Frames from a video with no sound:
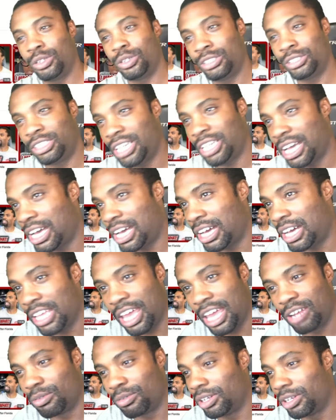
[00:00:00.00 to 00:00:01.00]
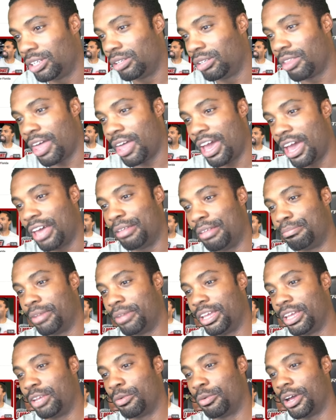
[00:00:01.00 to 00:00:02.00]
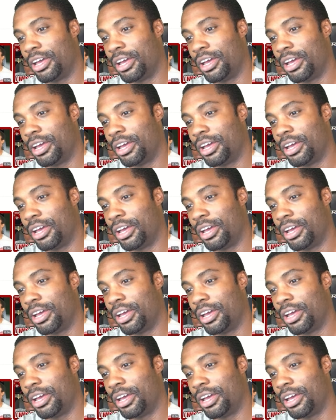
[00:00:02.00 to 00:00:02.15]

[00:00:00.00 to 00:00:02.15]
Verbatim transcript: child, y'all don't want to do that. But anyway,